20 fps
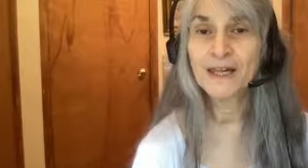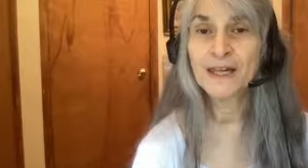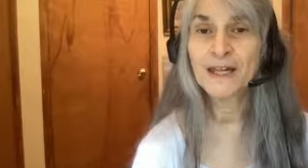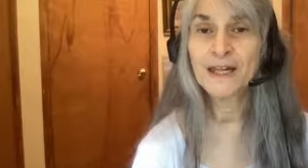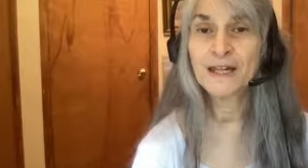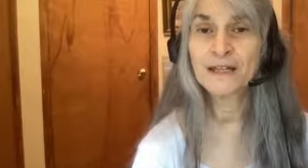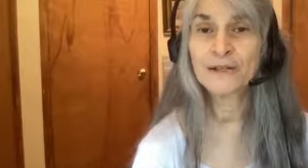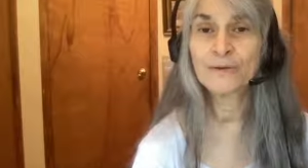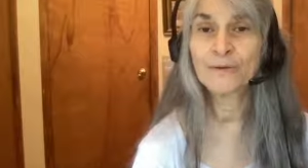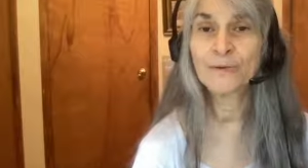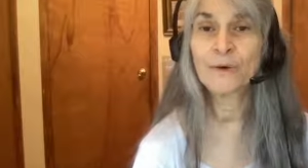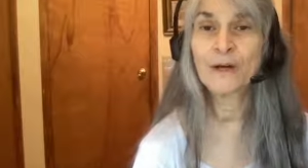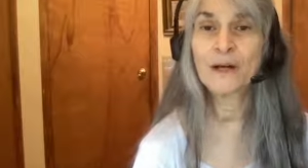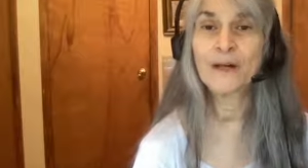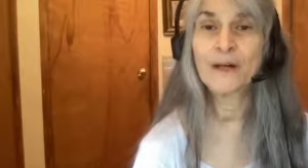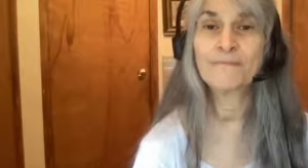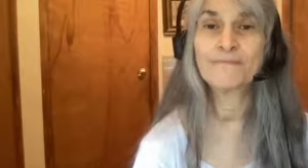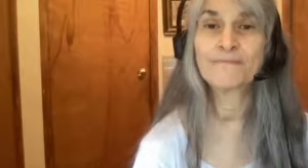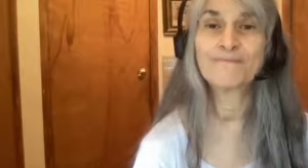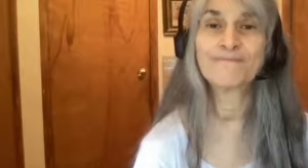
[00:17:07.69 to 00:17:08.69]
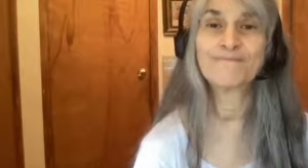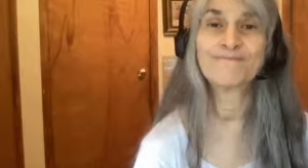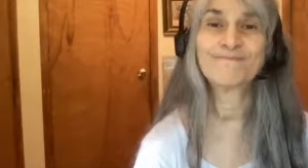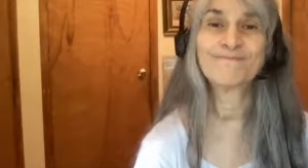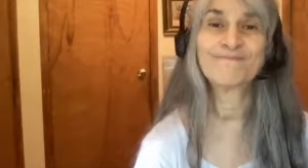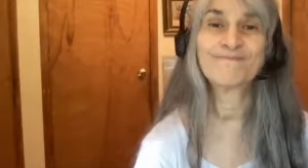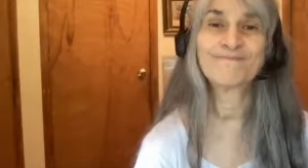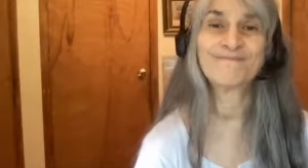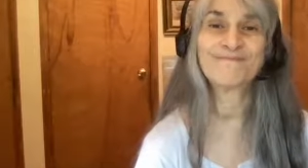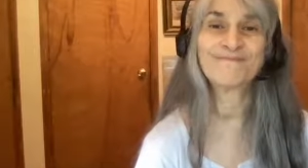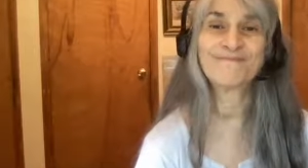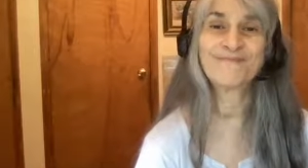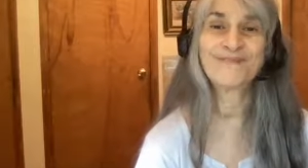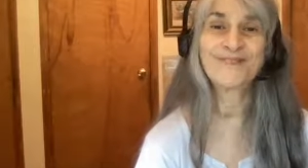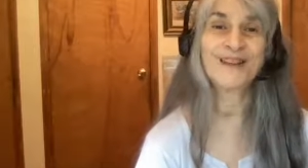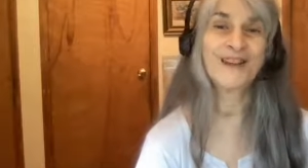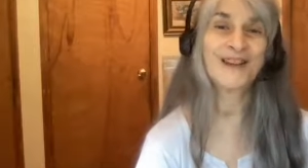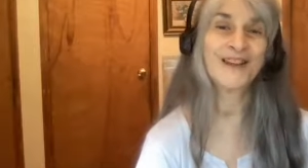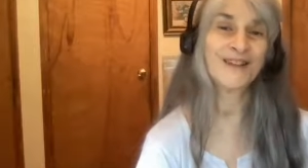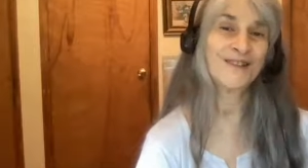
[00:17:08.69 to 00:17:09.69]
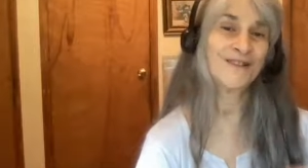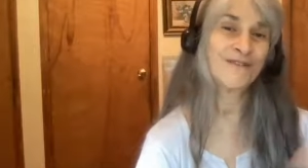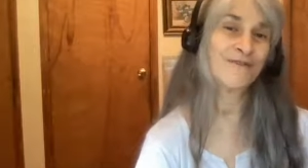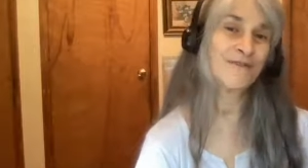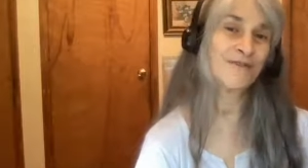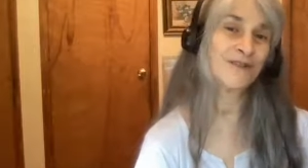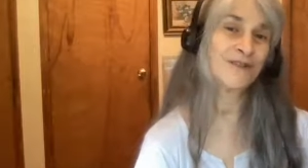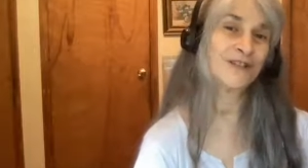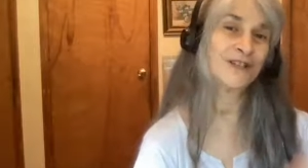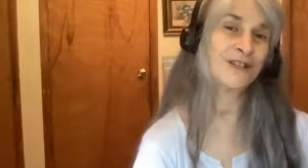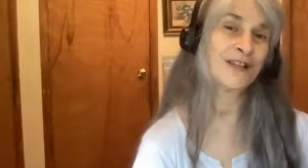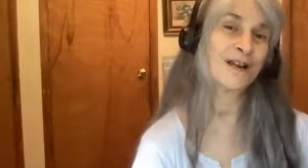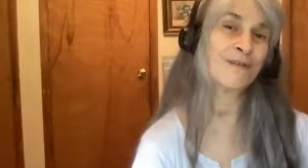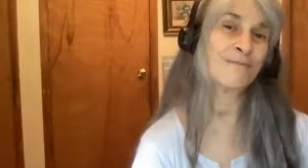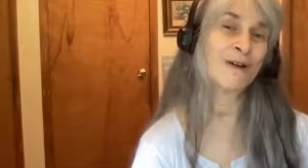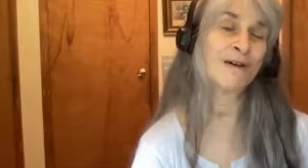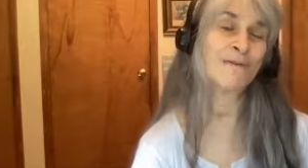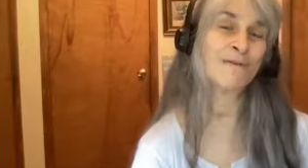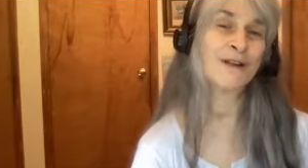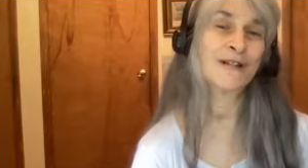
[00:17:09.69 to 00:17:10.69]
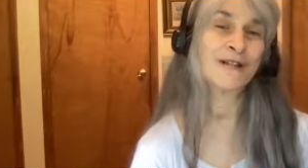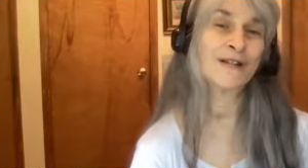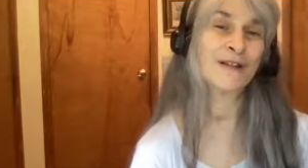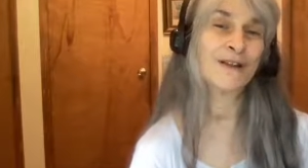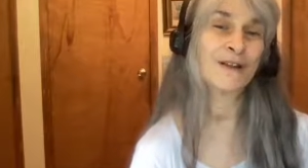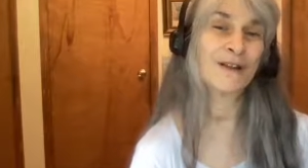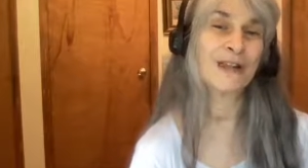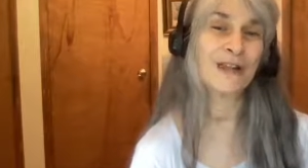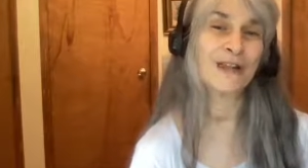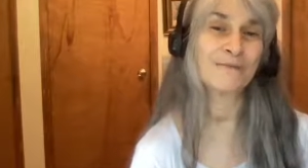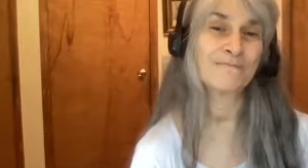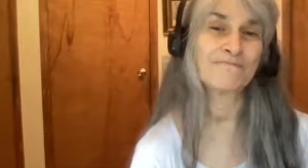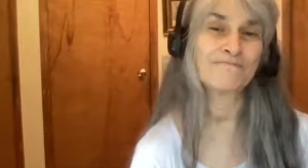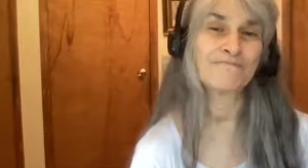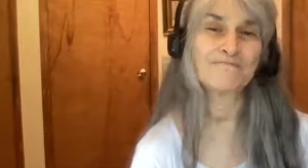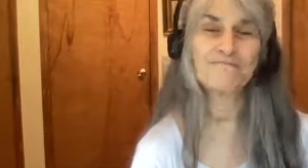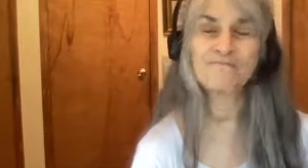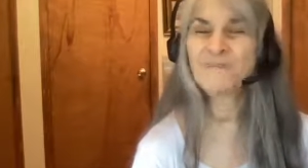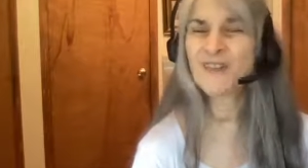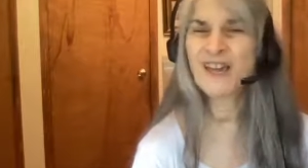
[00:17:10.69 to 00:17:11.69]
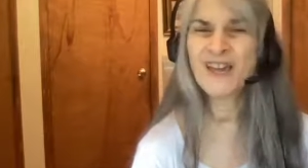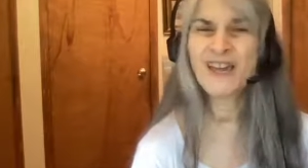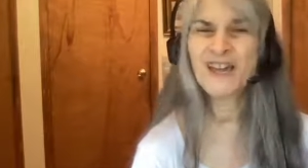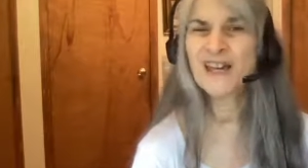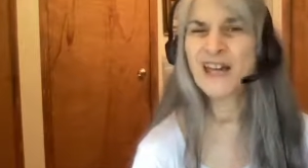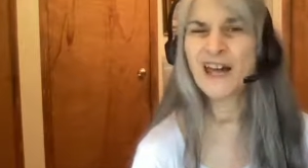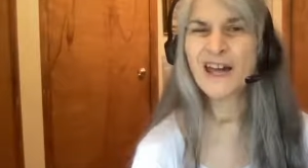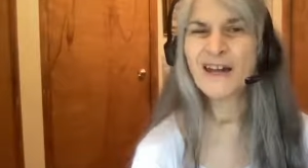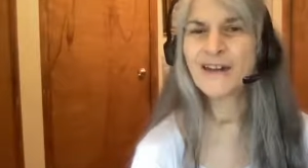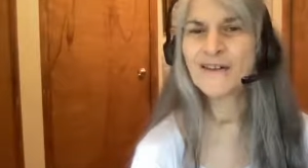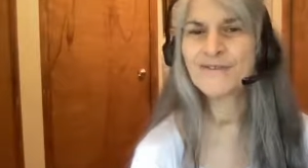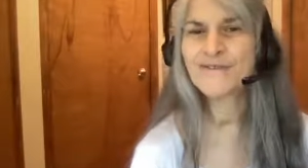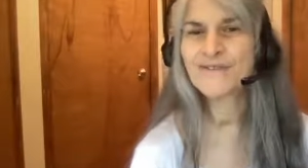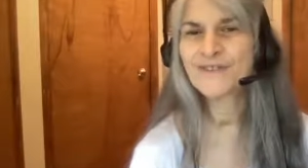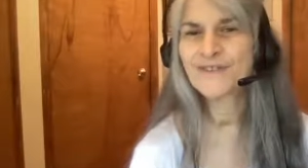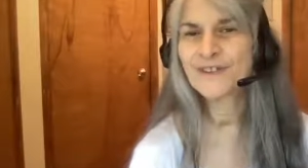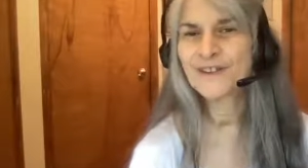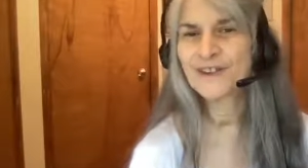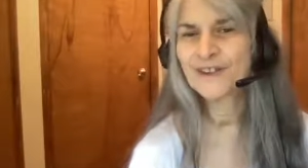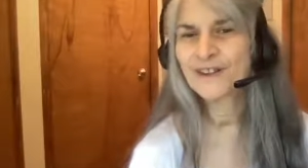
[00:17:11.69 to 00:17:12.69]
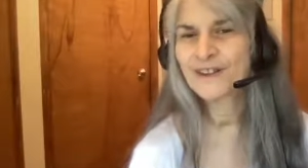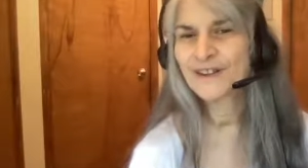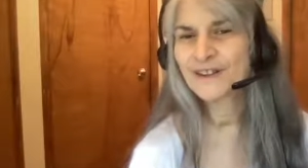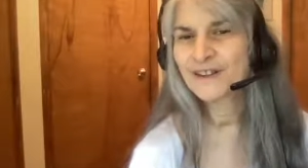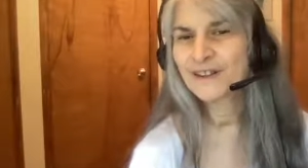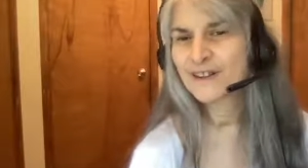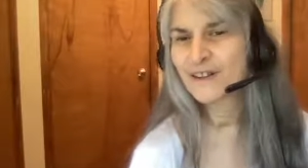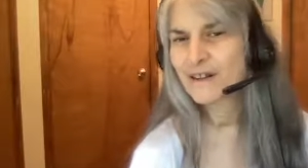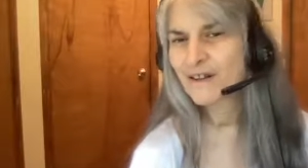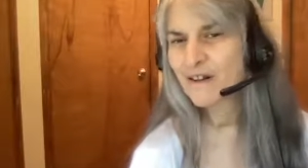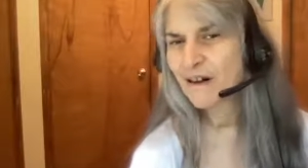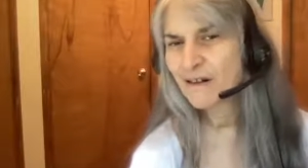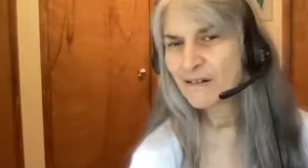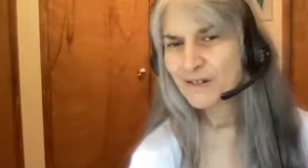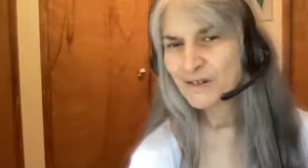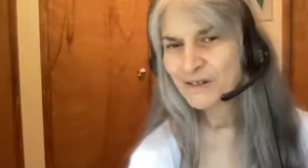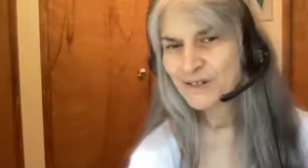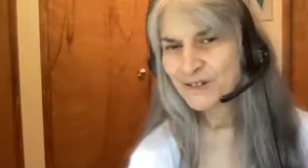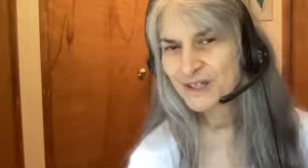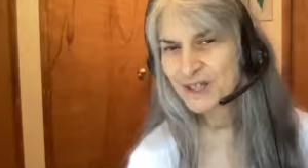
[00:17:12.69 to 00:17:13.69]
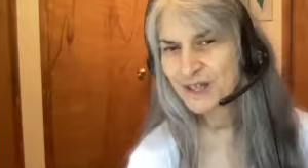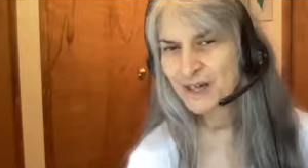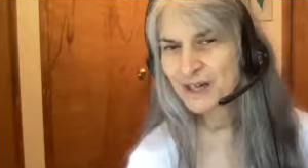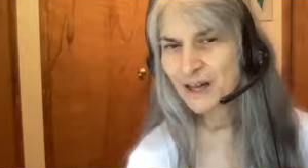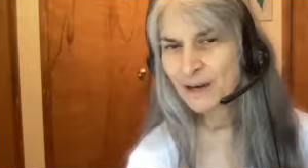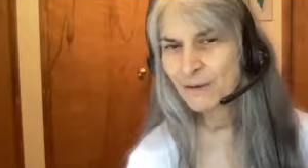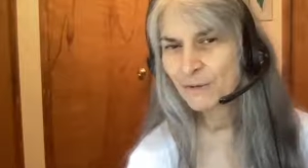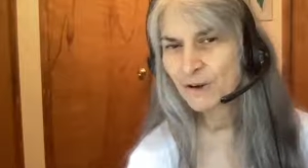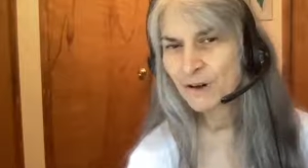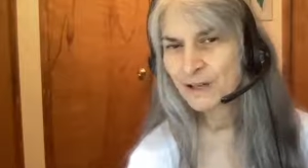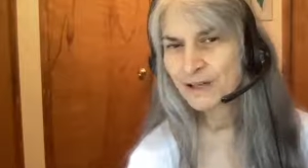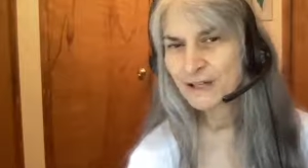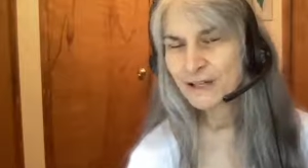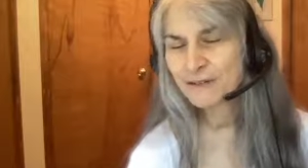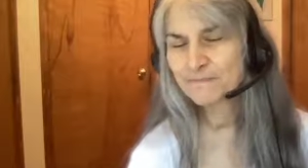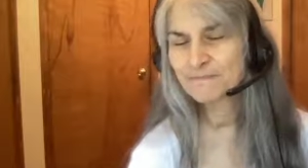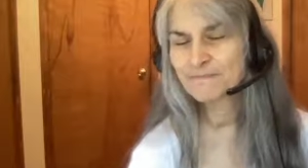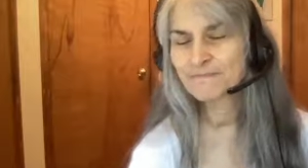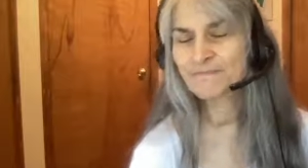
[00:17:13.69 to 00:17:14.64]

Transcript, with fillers: Guess what? The first time I went looking, they didn't have the colors that I wanted.